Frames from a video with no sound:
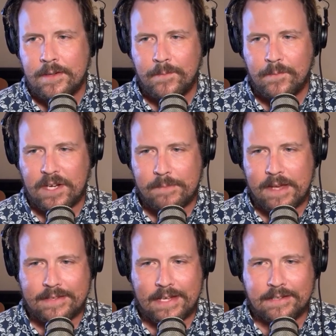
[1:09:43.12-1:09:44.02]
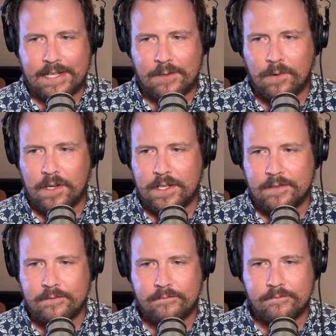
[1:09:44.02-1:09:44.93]
We can make that late
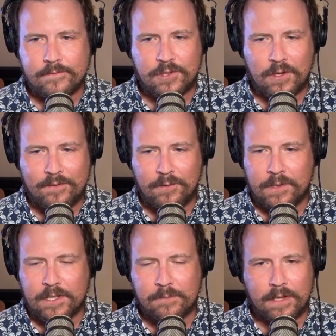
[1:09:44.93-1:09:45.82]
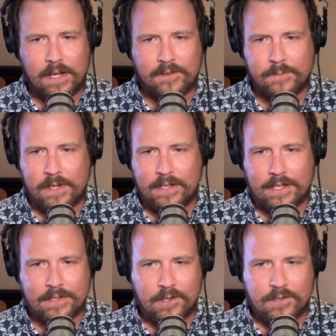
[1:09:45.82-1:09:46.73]
run, still have a really good playoff spot. Like
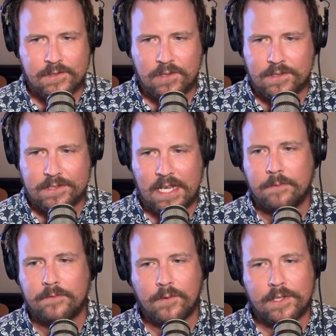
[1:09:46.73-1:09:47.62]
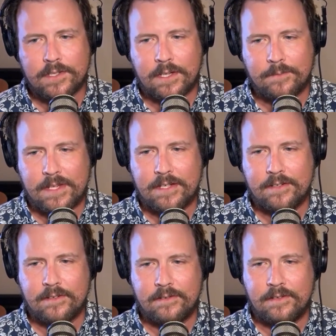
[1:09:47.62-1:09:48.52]
it's all still on the table for us. Like I'm not,
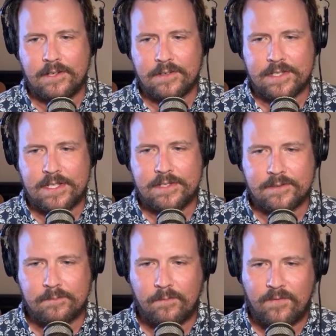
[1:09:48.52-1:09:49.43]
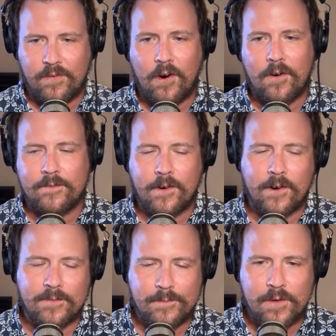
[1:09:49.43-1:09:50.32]
the season's far, far
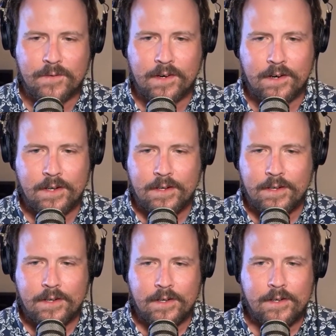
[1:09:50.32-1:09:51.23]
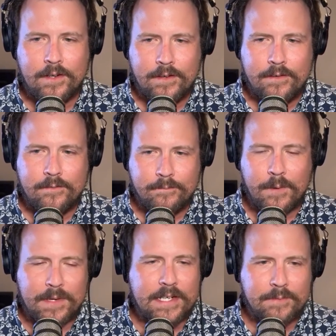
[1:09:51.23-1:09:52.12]
from over. but
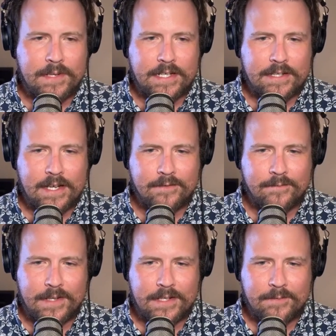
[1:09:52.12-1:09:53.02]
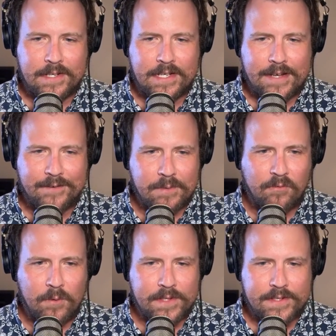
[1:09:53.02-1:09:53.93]
we need that. We need to have a good
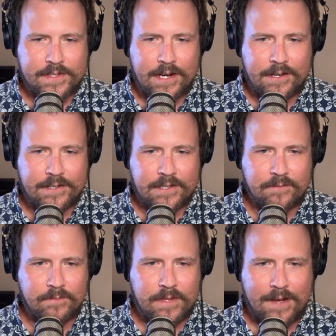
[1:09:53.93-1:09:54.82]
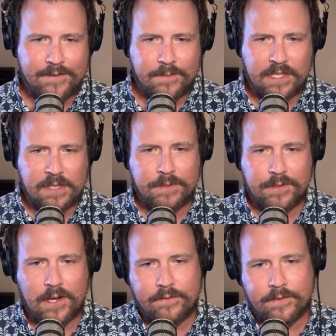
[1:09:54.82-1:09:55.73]
performance on Saturdays to have something to
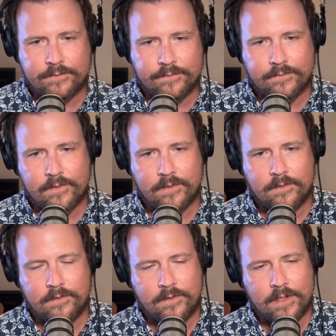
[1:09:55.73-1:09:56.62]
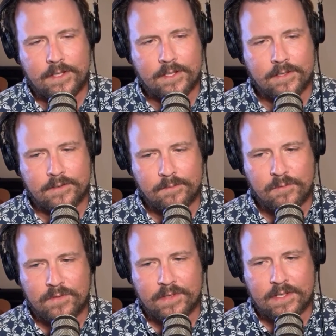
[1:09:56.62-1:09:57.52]
build off of to
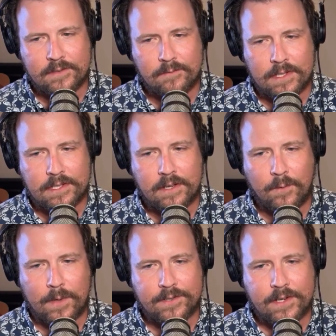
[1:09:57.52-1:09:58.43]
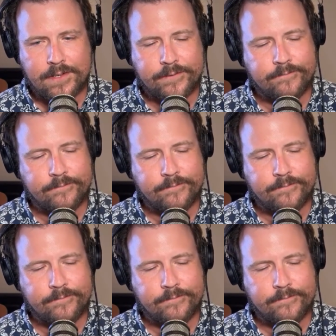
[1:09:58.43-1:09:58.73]
move into this really tough away stretch.